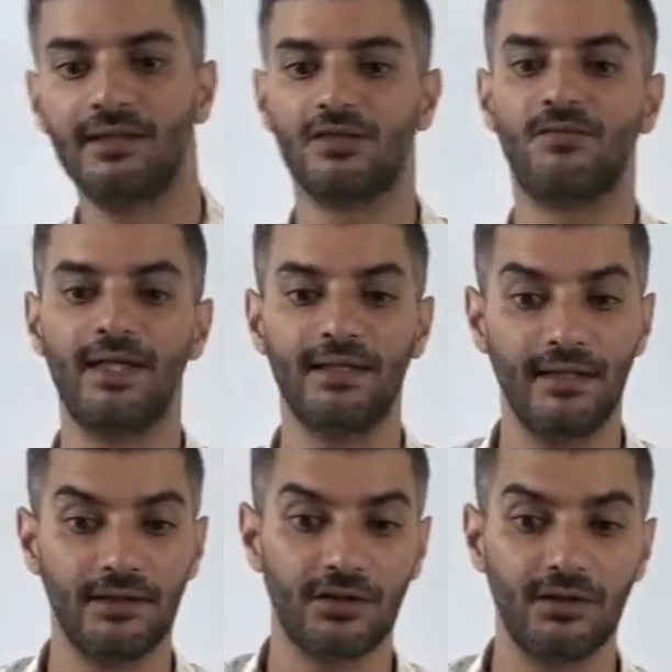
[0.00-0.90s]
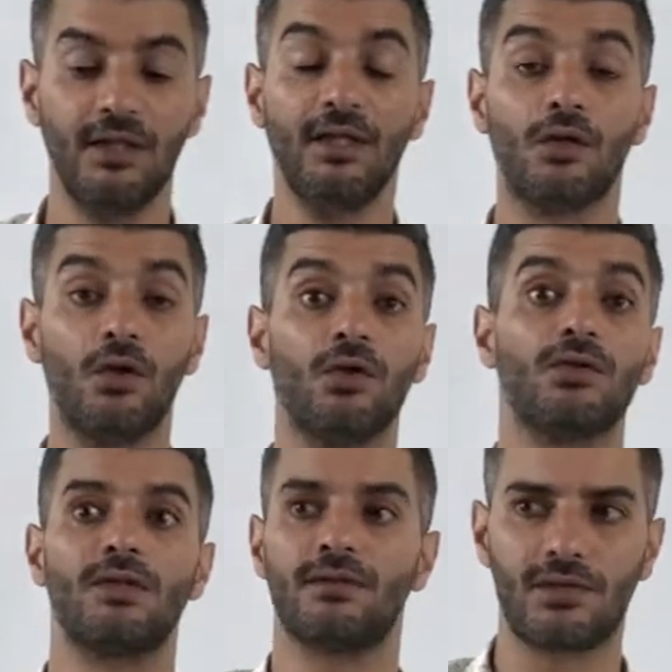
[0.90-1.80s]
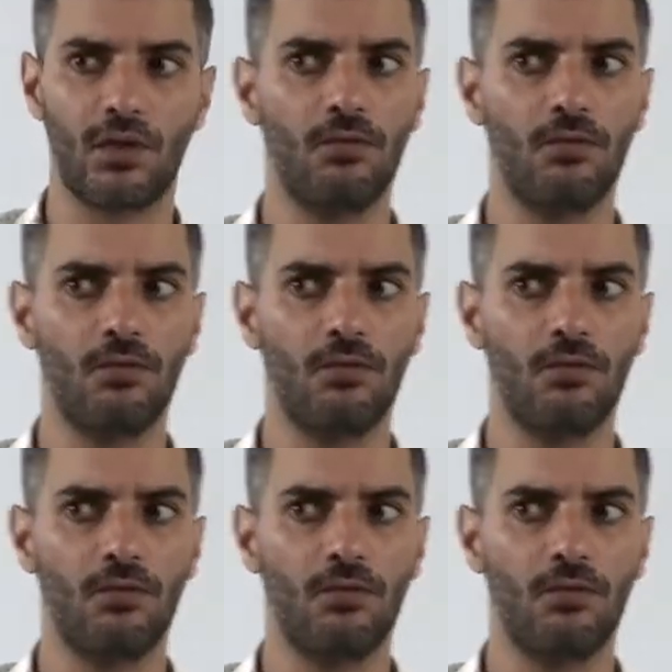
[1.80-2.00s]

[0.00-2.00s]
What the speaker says: this variation cause so